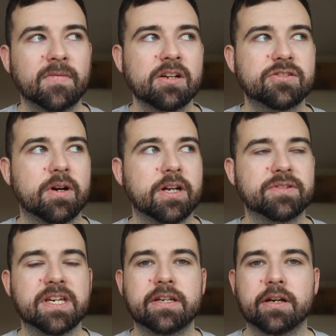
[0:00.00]
So I don't
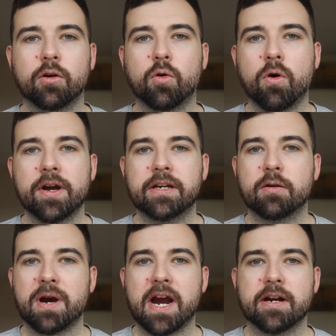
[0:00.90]
think you can quite
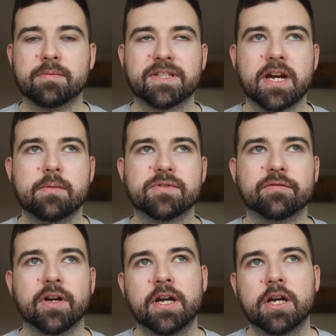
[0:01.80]
compare them in terms
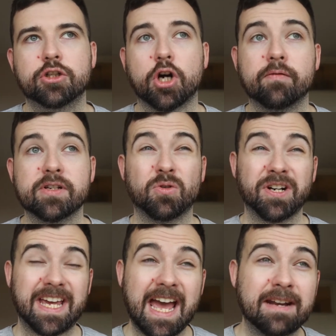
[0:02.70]
of trophies won.
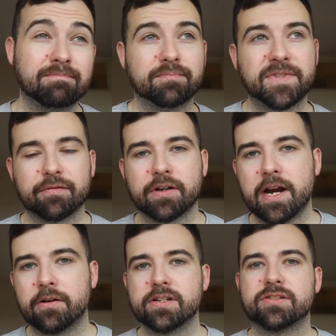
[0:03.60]
Again, different
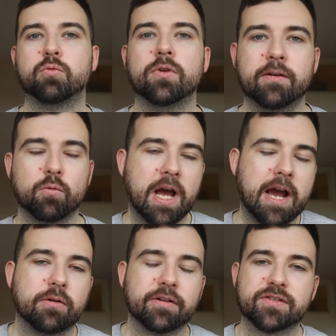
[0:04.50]
eras.
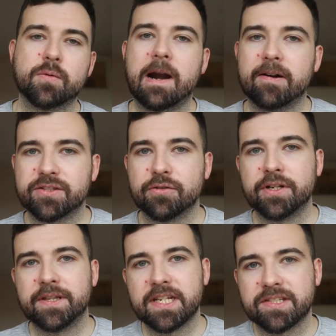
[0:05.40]
How would have Suarez done
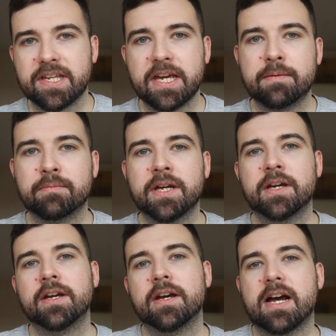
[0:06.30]
in this team
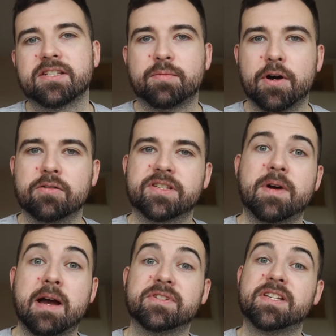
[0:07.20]
as opposed to
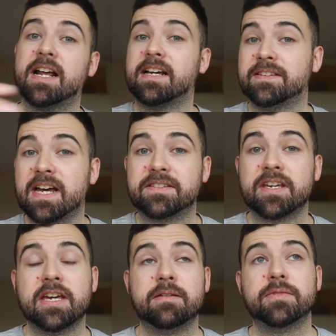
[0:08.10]
Mohamed Salah in that
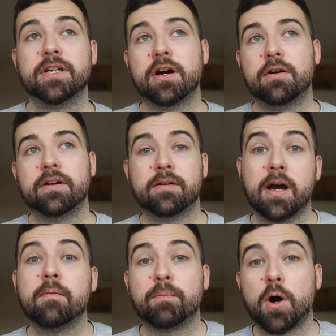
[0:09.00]
team?
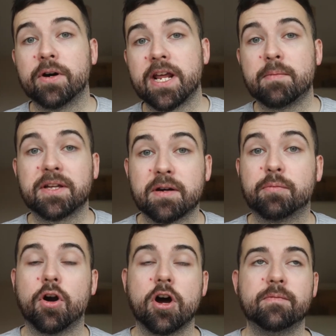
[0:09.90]
Both of them at their
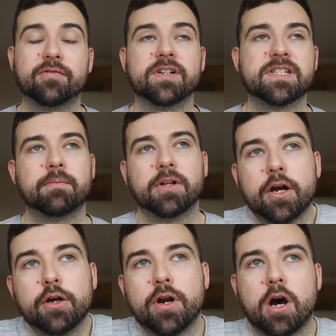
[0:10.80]
prime, for example.
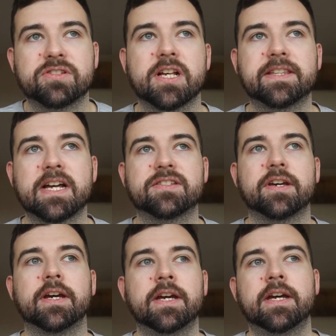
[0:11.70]
Who knows? Like, that's
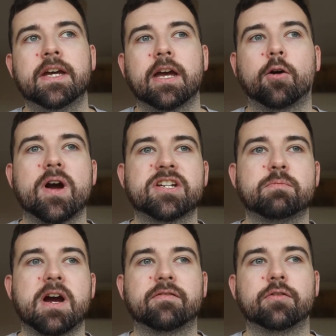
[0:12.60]
a a question
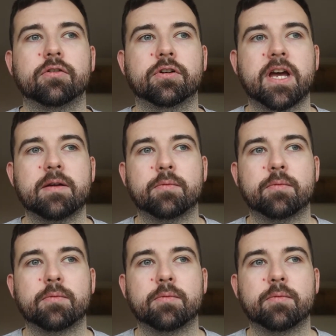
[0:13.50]
mark for another day.